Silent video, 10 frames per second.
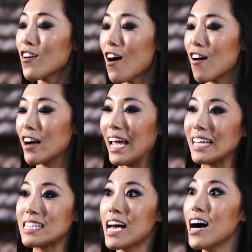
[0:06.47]
There are
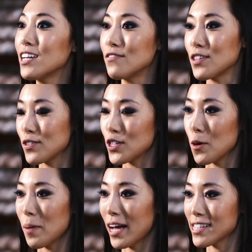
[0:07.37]
a ton of different
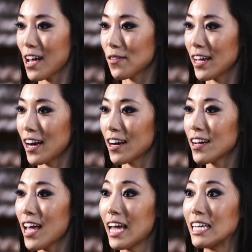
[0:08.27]
toe pads out there,
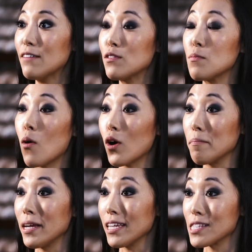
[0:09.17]
and even
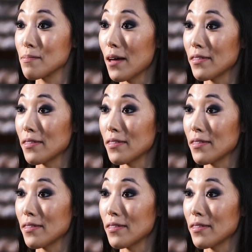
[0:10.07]
more opinions